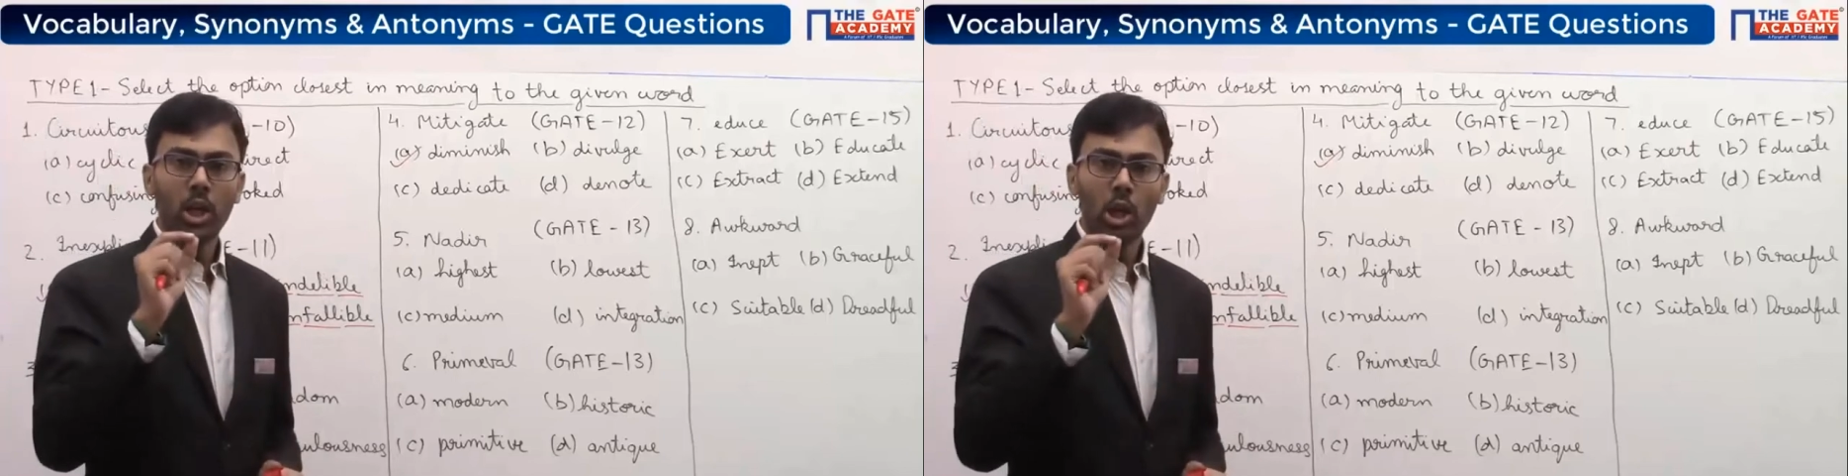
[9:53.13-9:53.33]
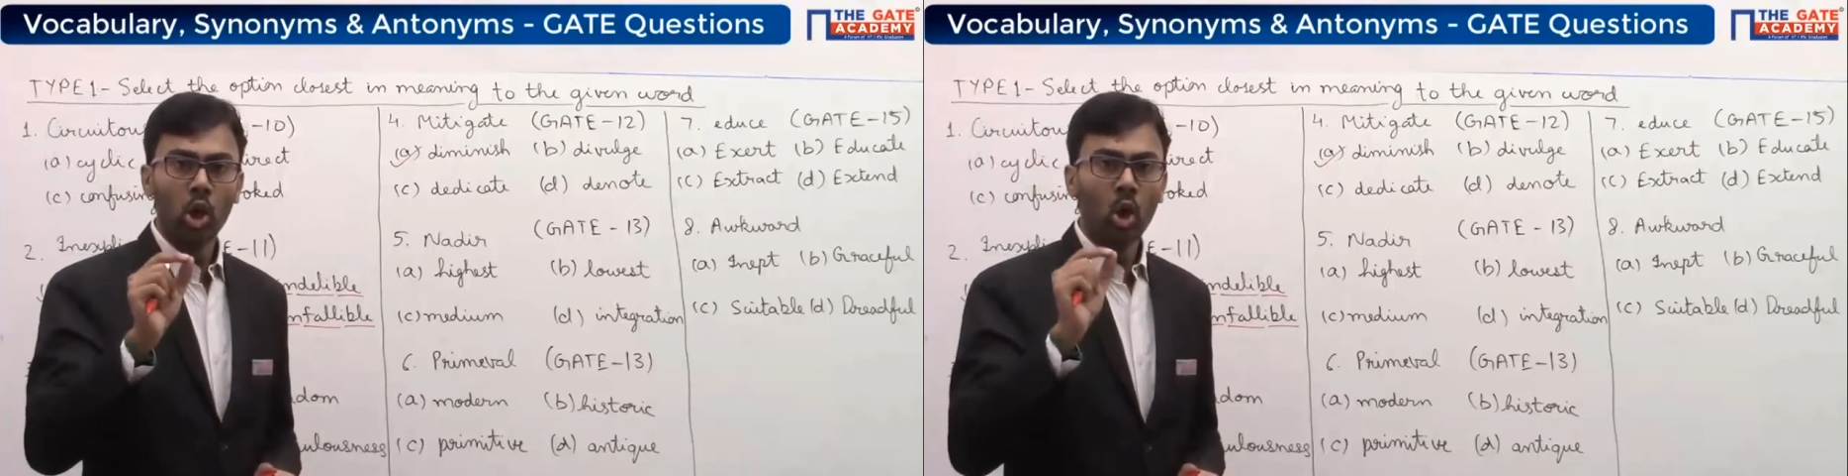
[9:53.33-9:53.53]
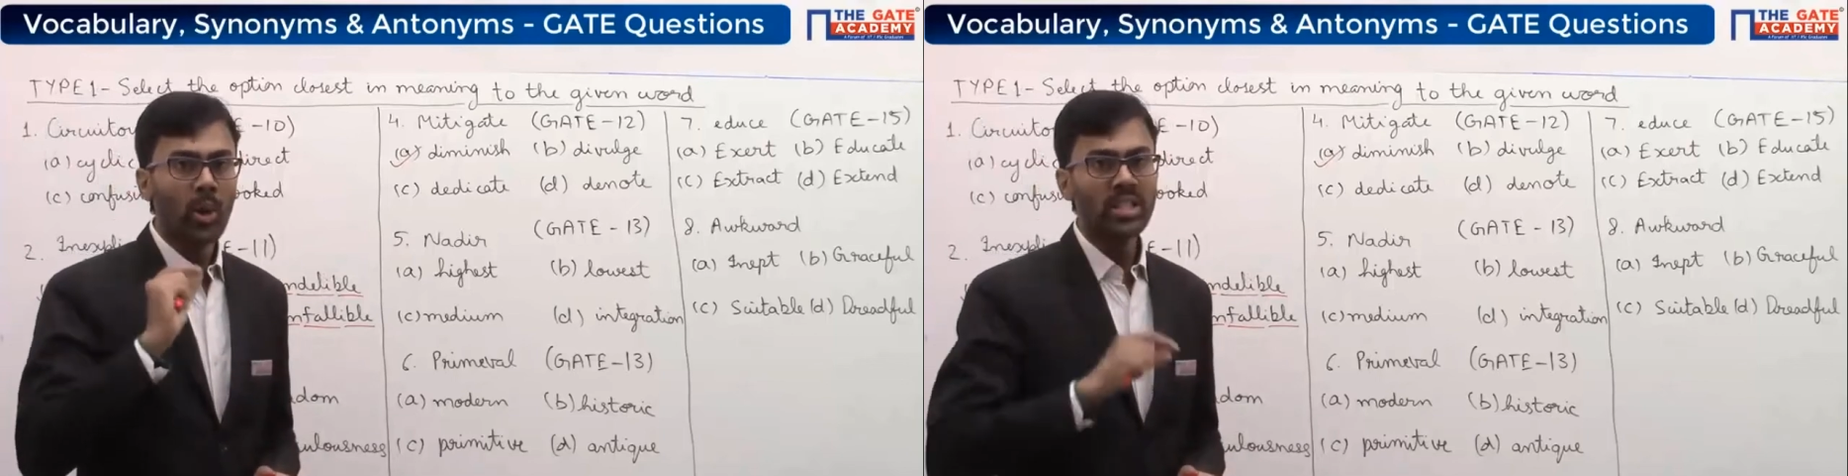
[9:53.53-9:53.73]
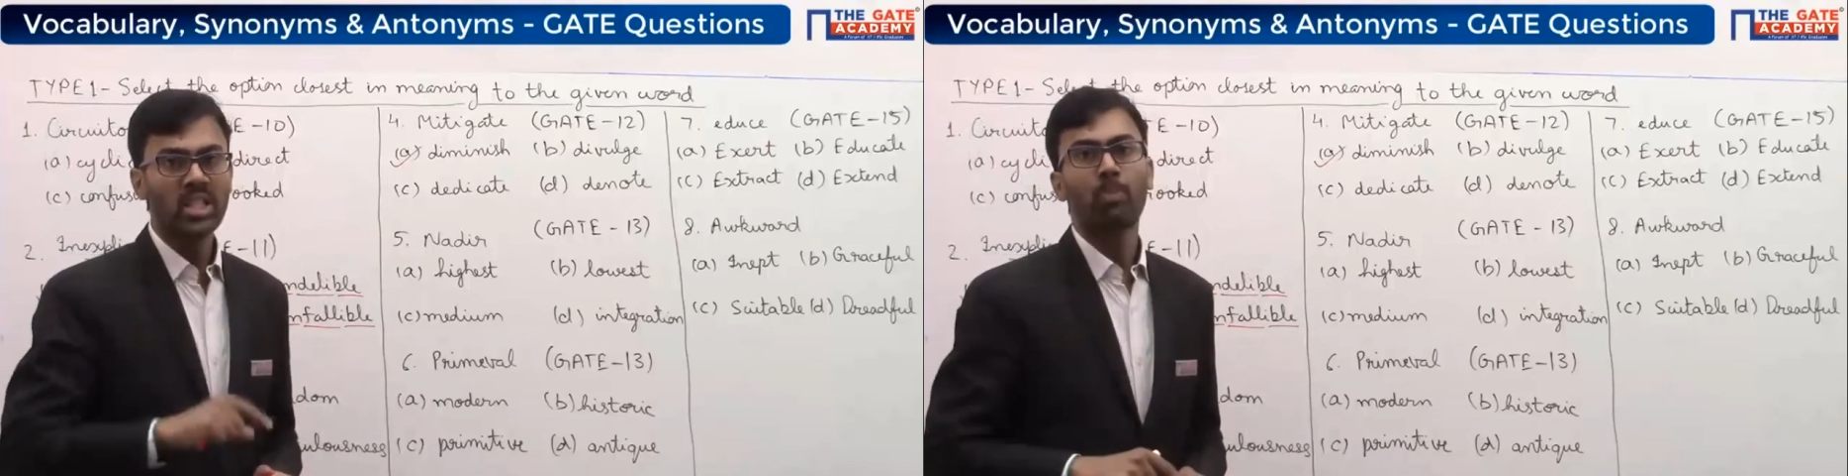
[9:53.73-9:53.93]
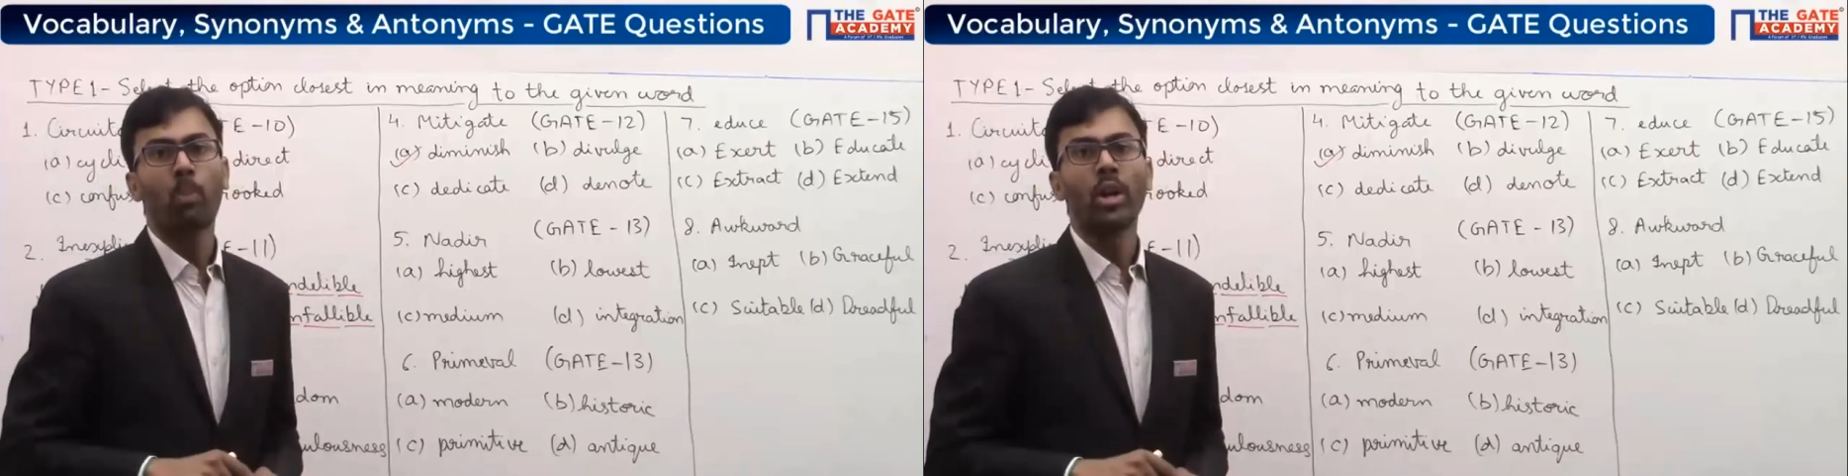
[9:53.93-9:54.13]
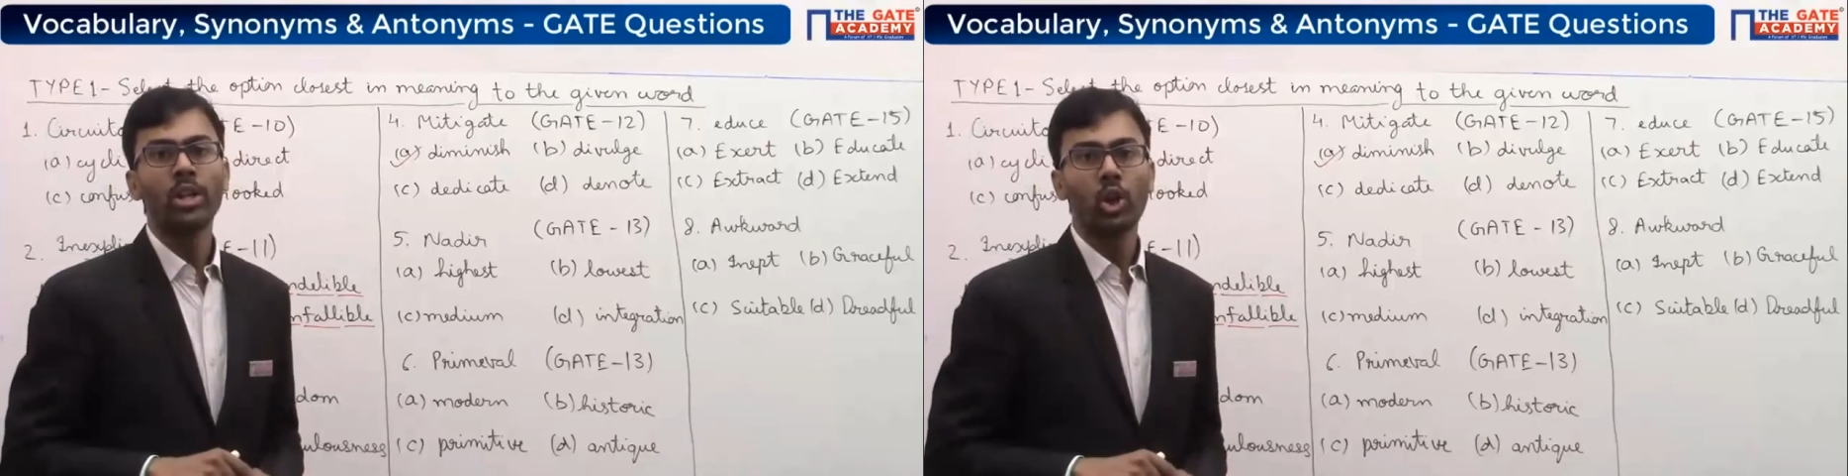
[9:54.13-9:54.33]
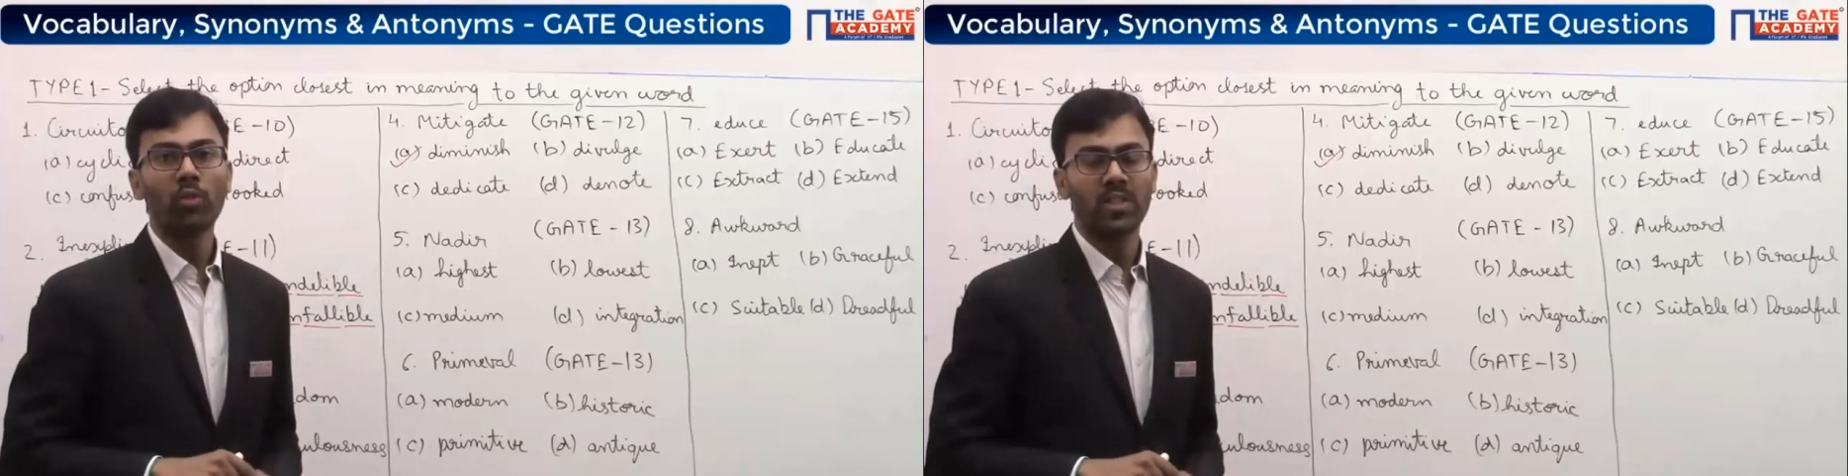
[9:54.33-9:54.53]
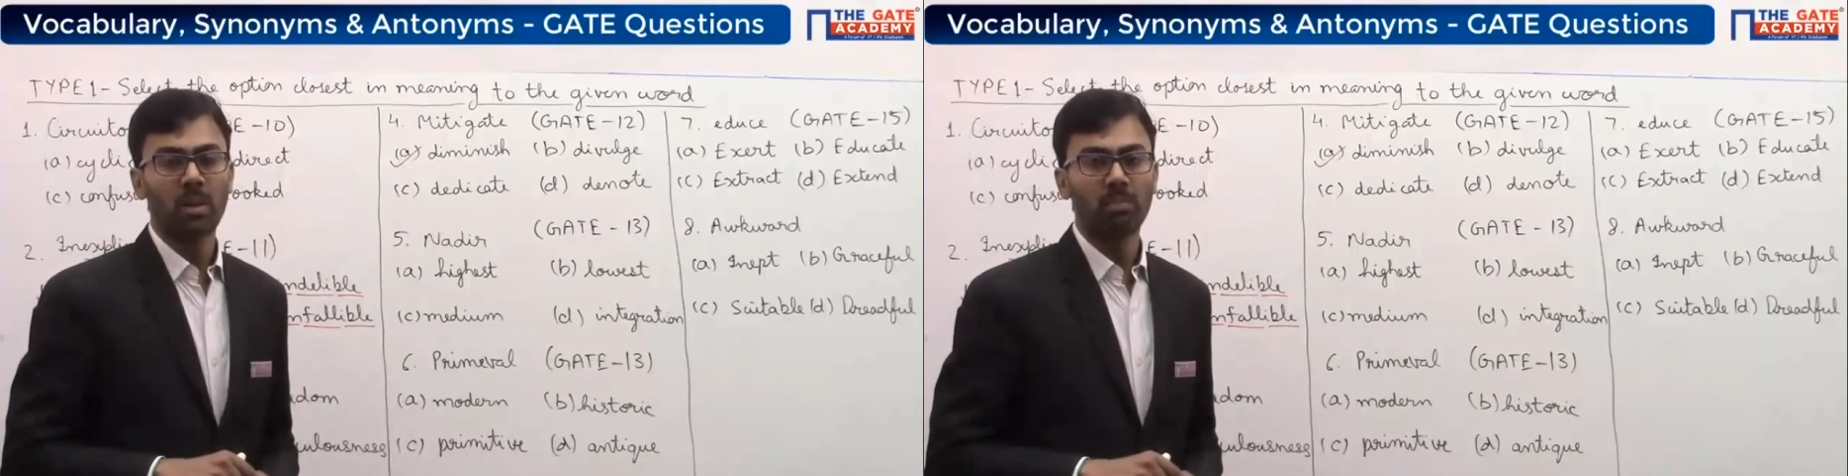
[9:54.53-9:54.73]
lowest point
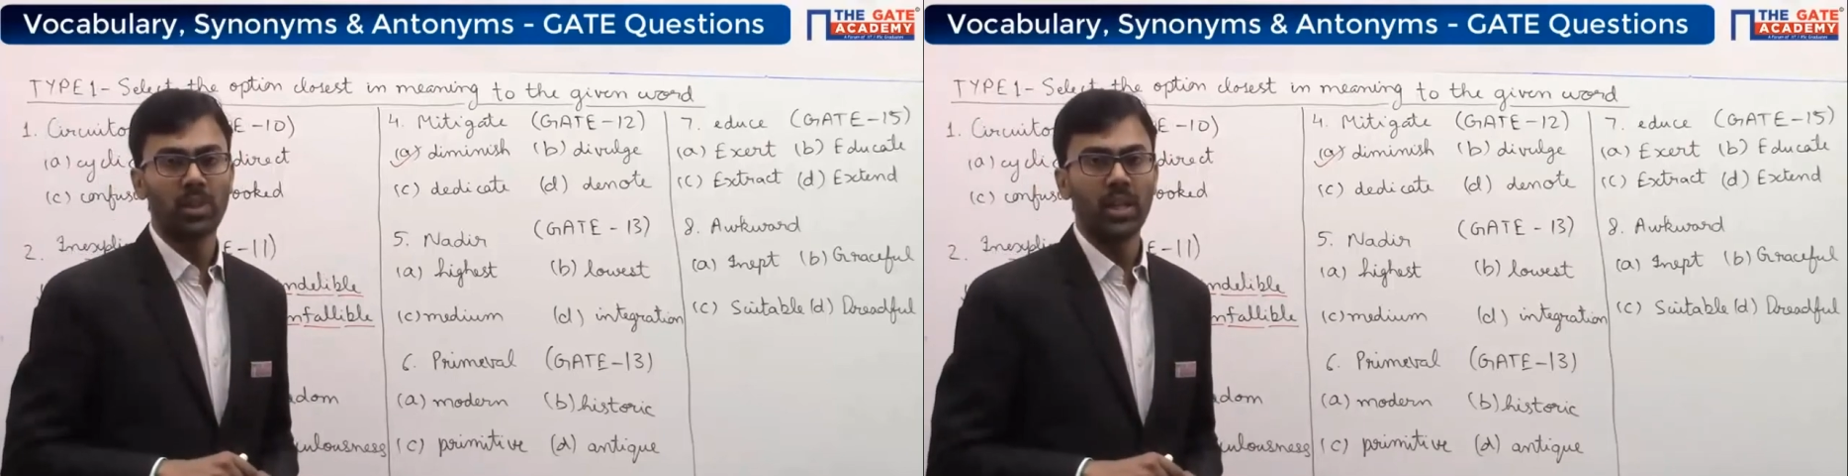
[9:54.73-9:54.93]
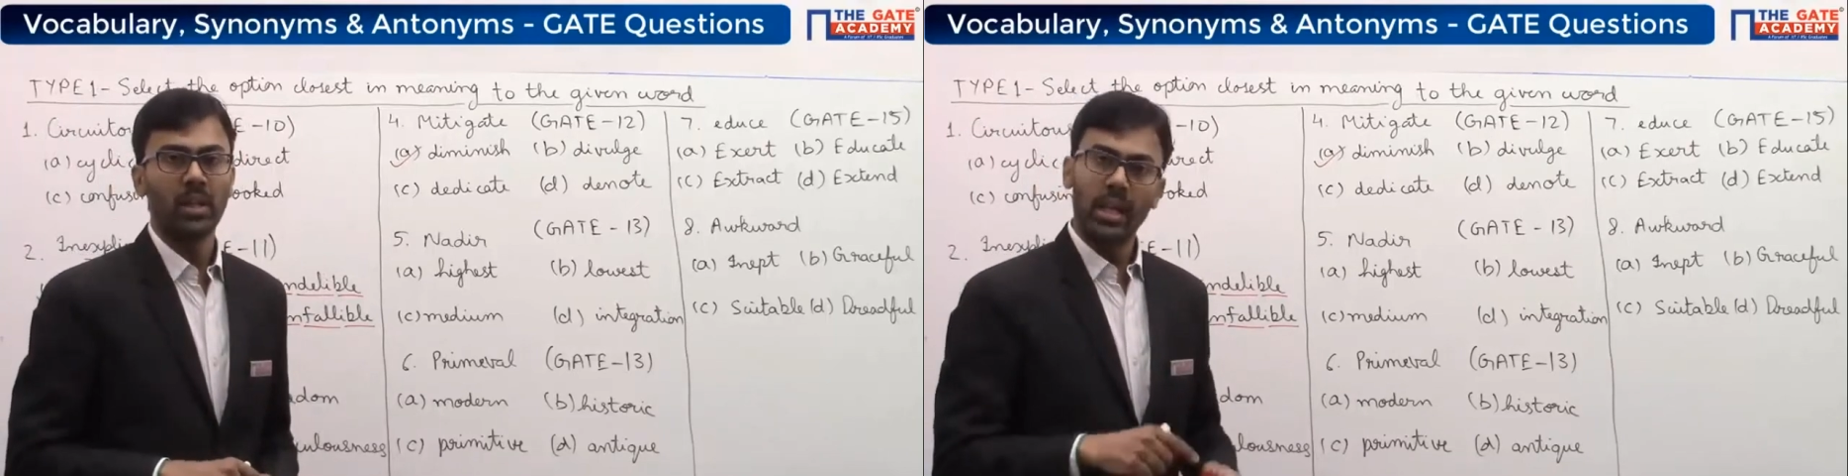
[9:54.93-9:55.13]
of something.